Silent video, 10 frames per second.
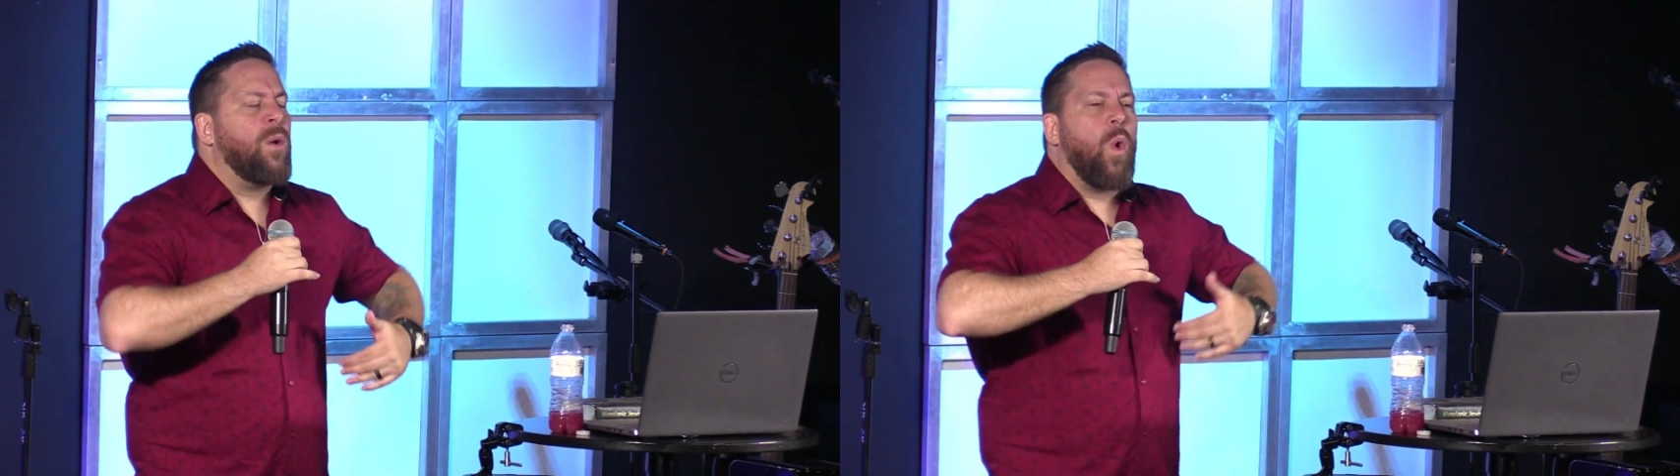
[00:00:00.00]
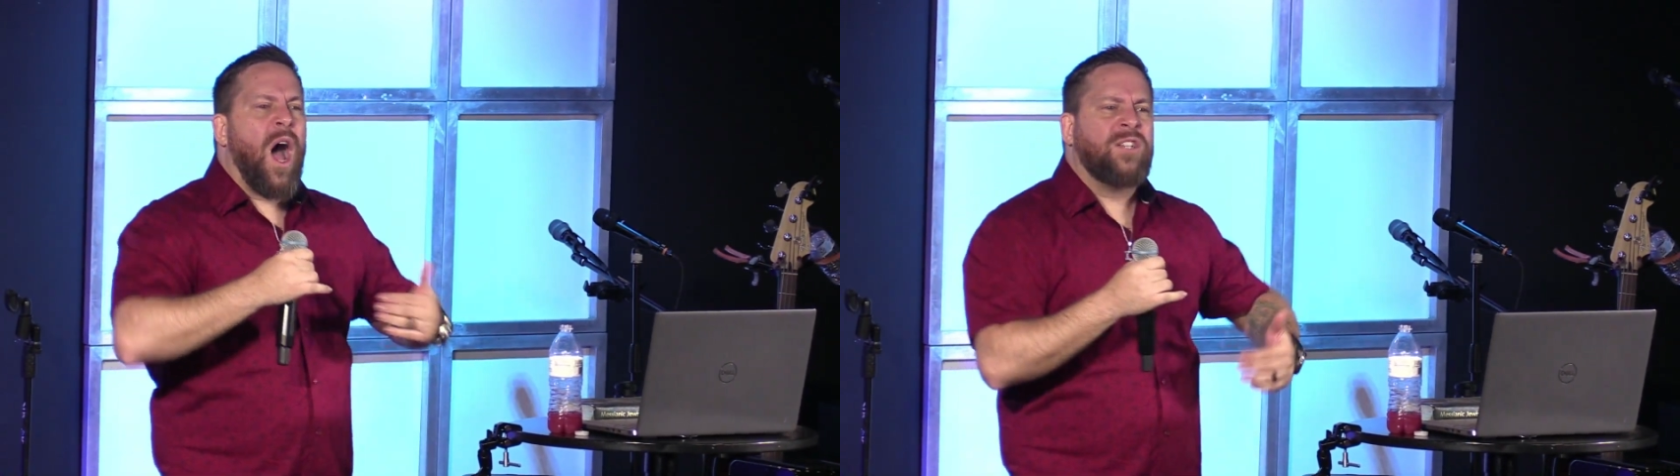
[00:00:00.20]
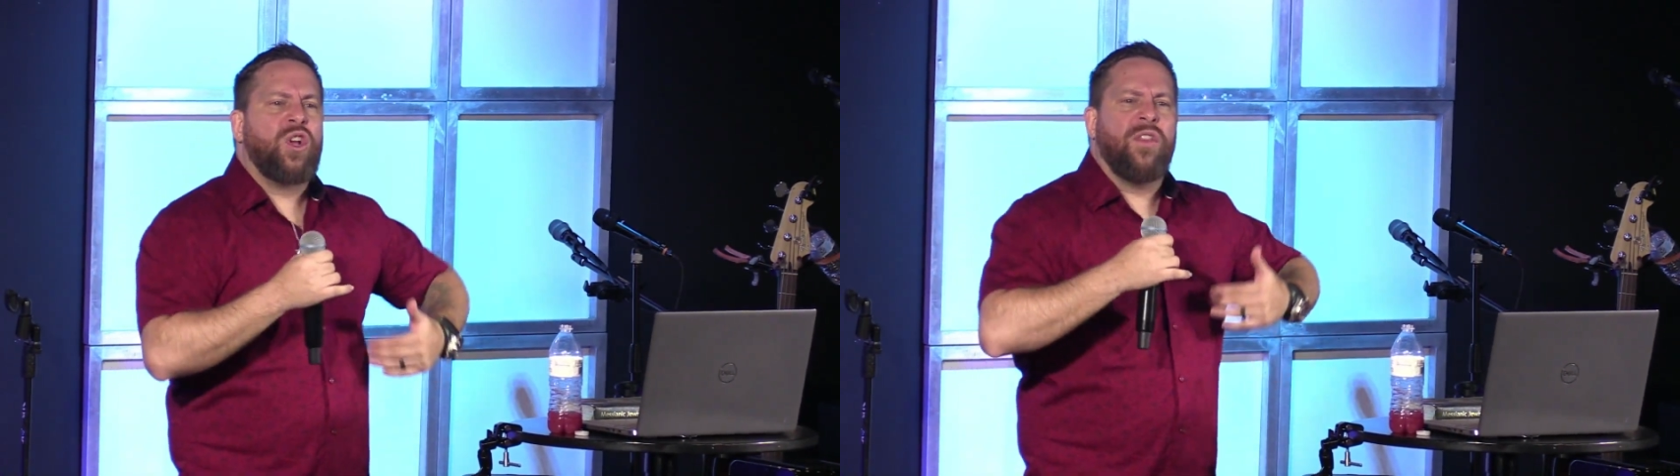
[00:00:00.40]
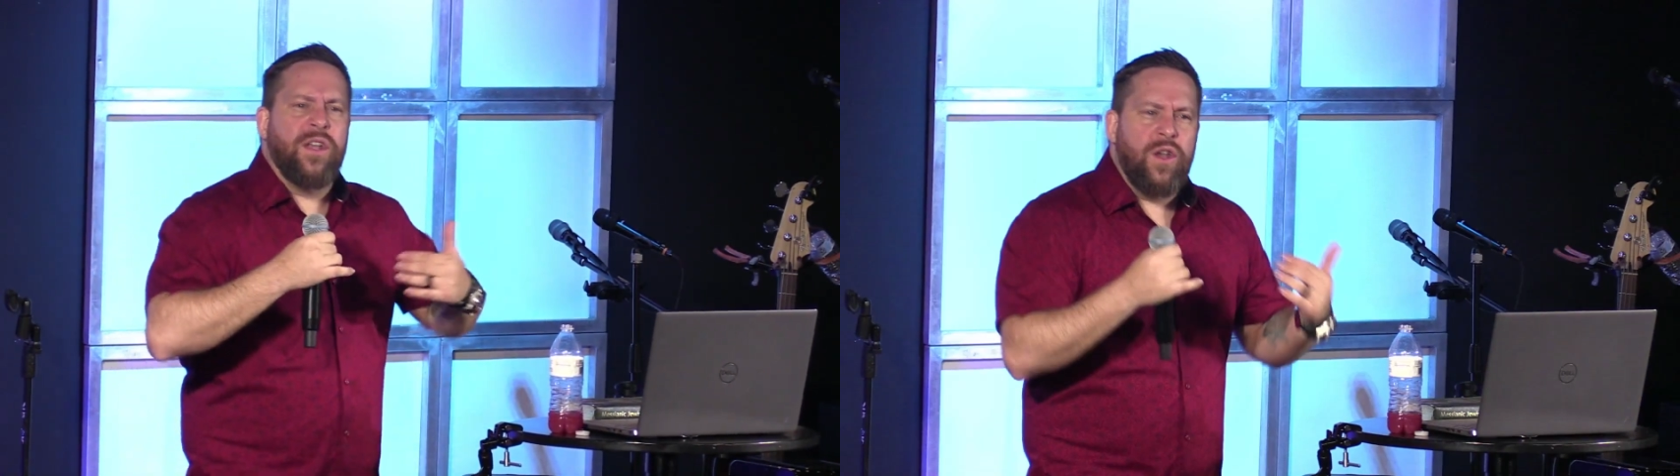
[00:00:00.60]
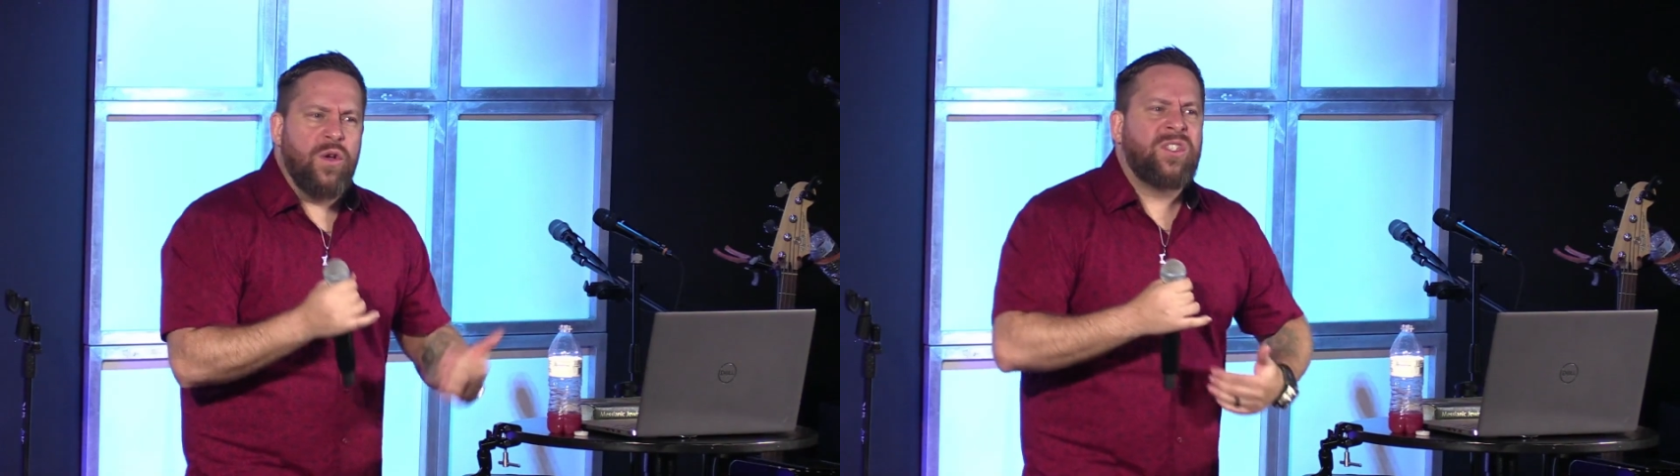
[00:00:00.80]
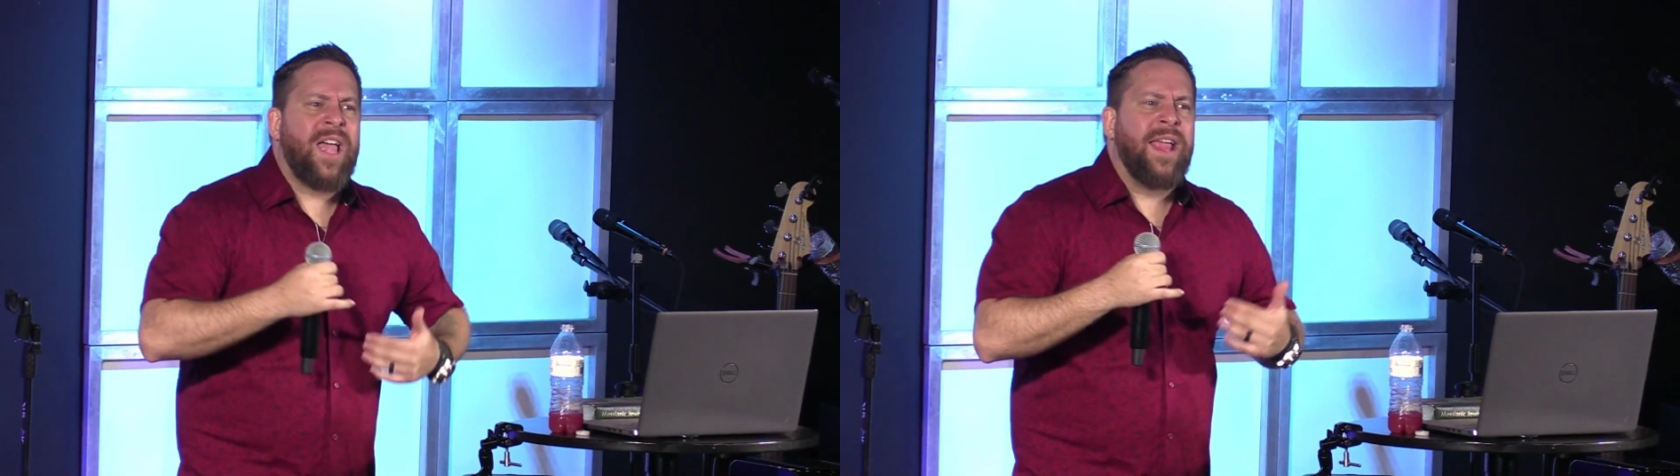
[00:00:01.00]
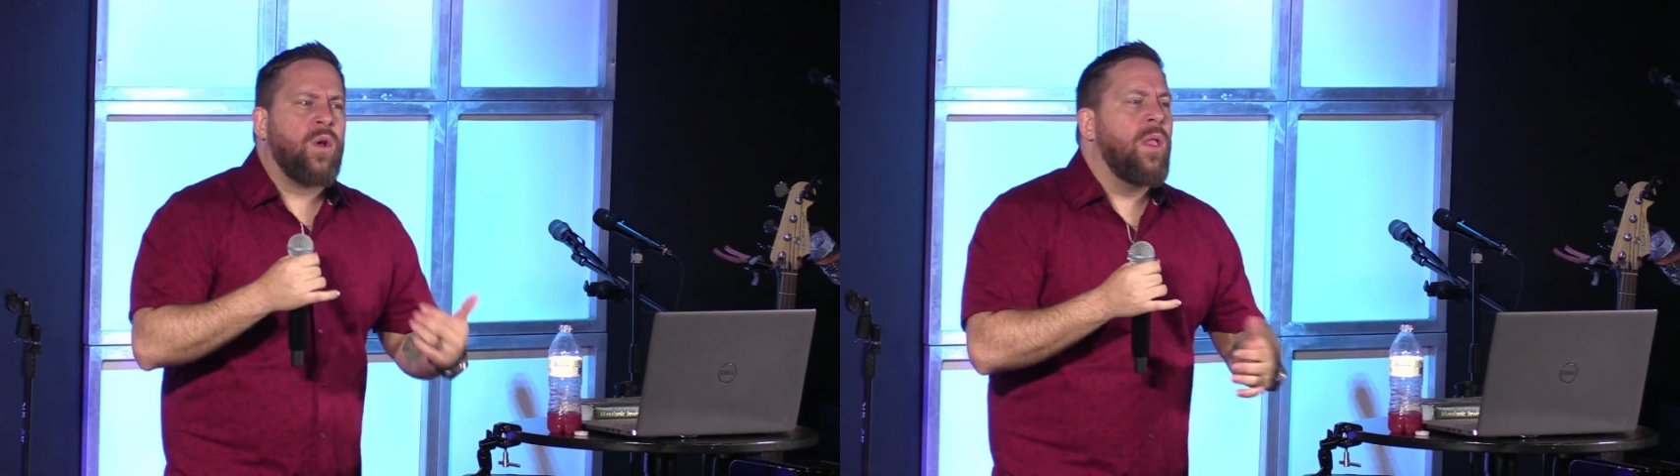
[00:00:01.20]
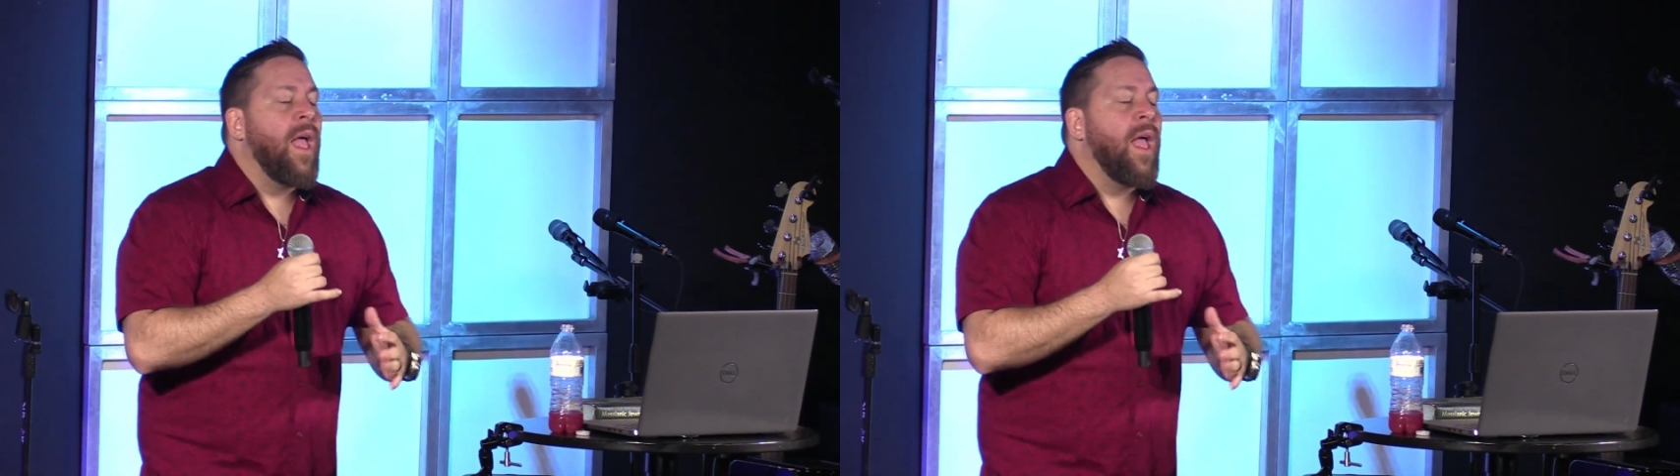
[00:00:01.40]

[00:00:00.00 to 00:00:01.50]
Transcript: watch all the news cycle?